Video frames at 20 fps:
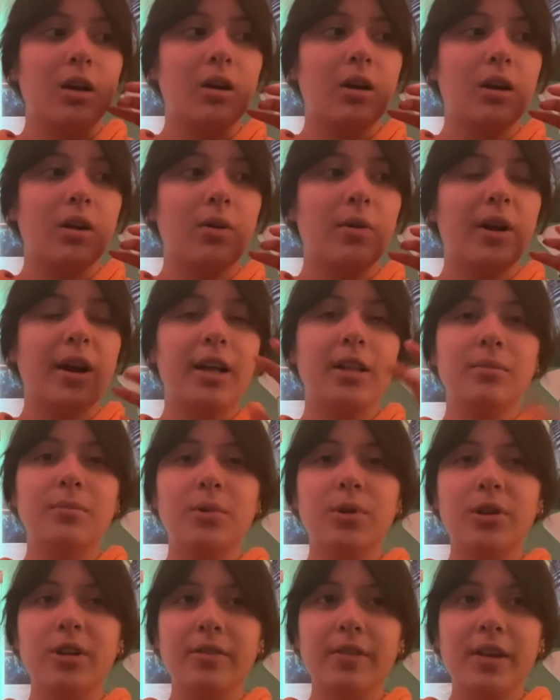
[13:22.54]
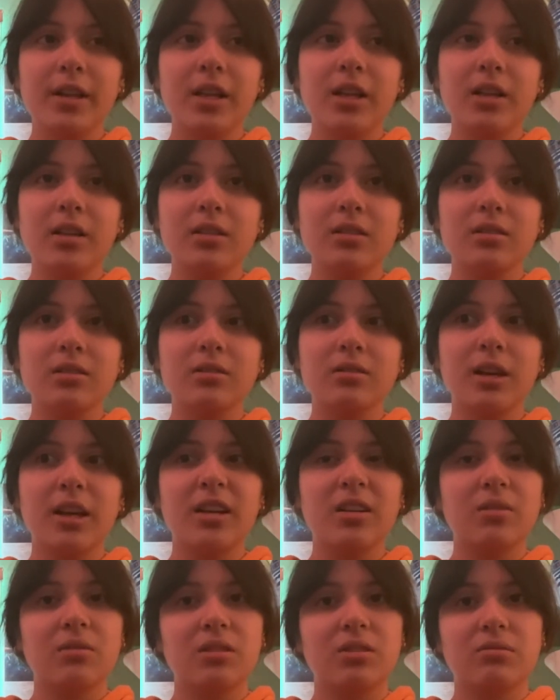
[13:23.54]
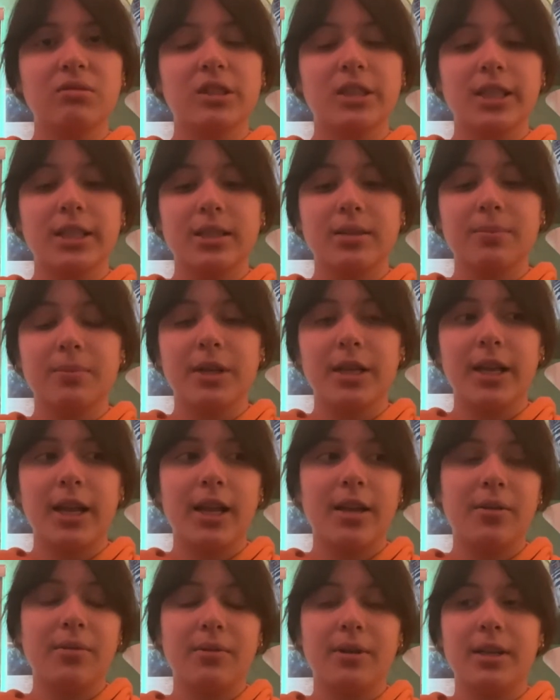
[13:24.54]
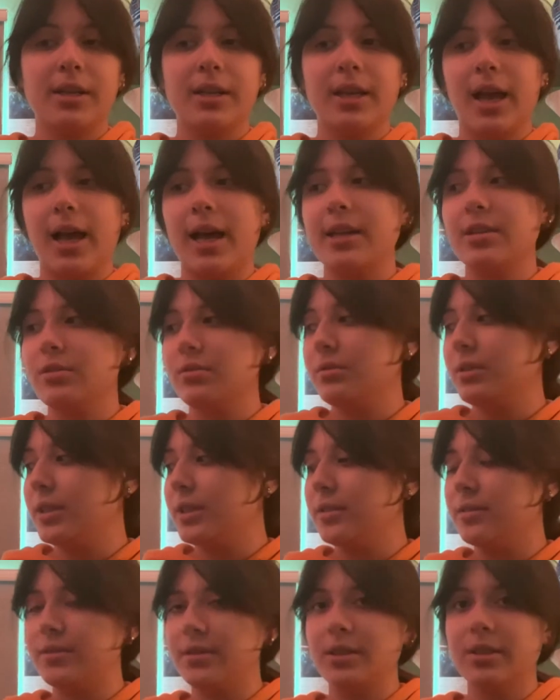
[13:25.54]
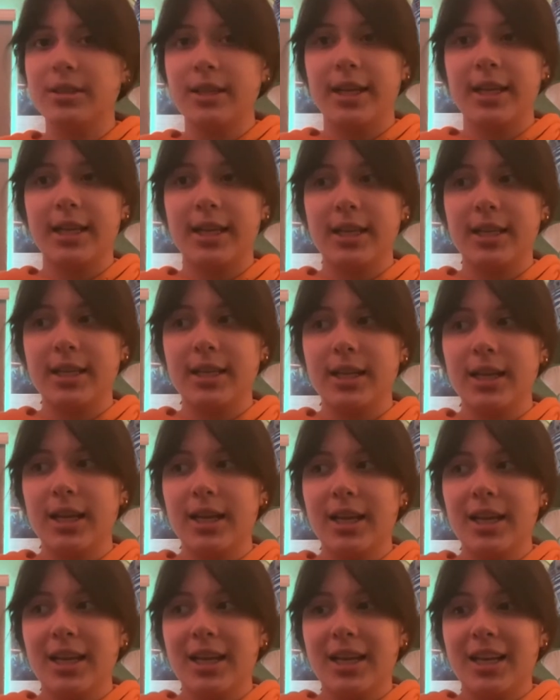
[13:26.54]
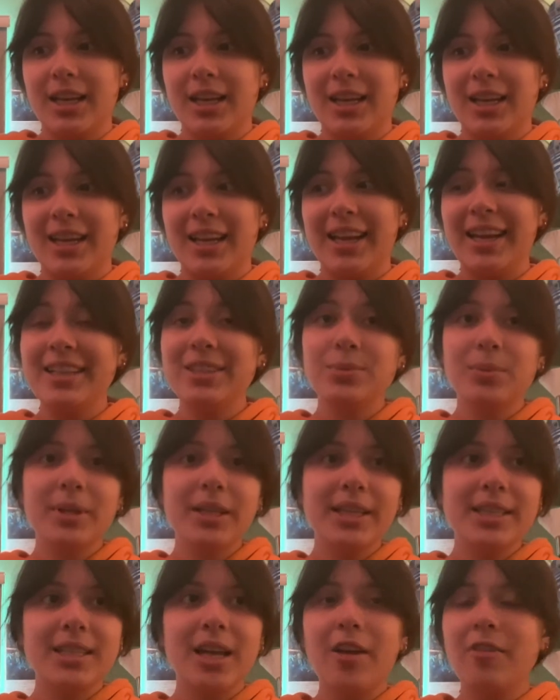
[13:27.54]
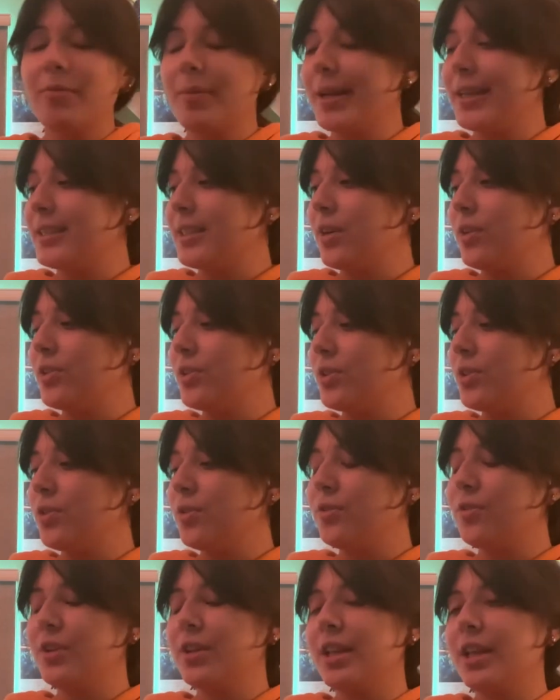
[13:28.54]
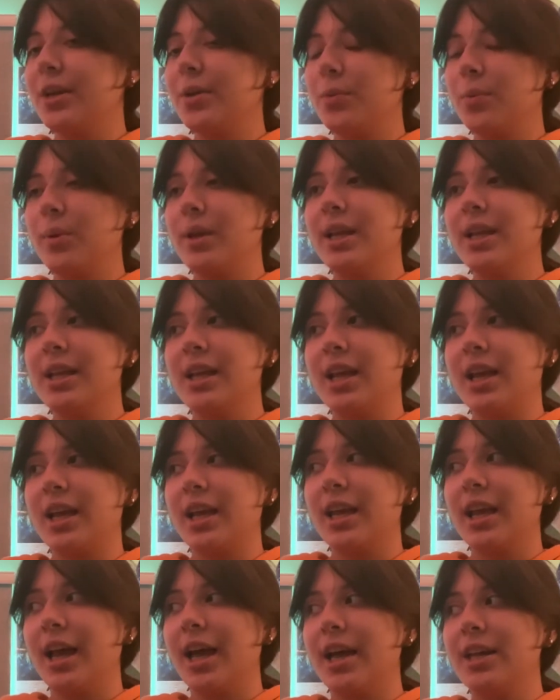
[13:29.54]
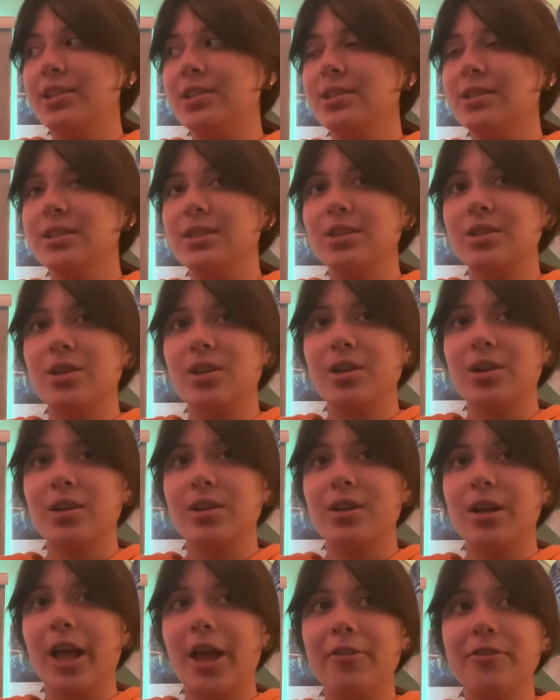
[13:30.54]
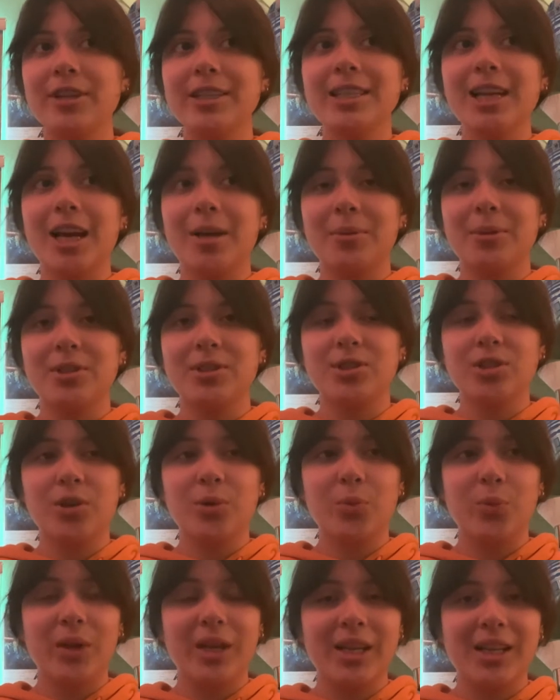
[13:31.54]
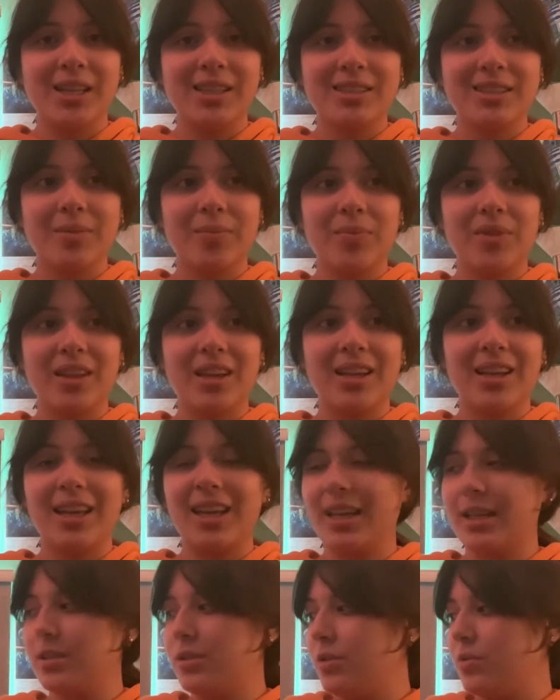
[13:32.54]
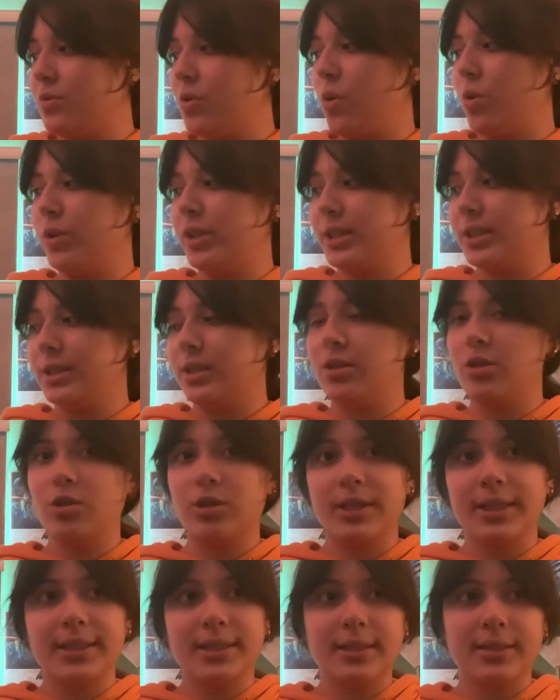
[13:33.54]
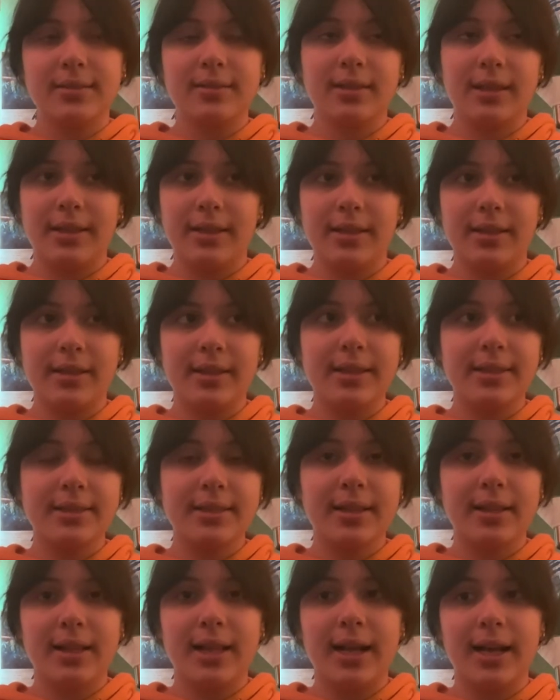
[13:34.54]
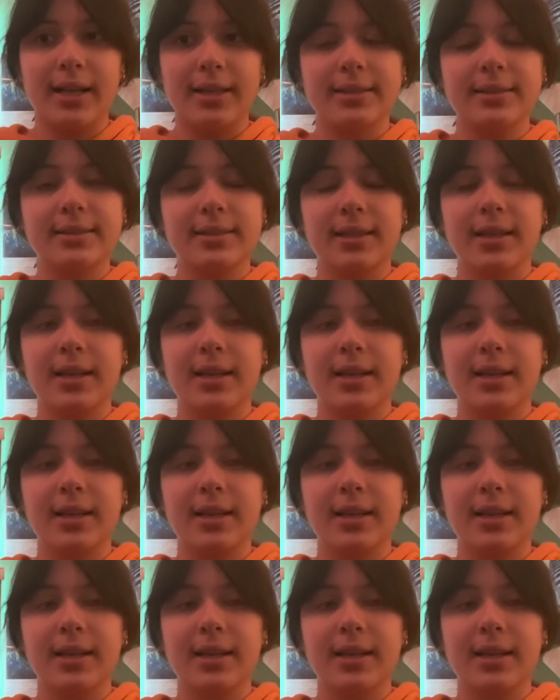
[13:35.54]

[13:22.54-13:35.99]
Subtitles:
or unmotivated. I don't know what the word is, but anyway, yeah, I don't really feel like it, and it's really tough because I also don't feel like reading. Every time I start reading something, and of course, you know, this class,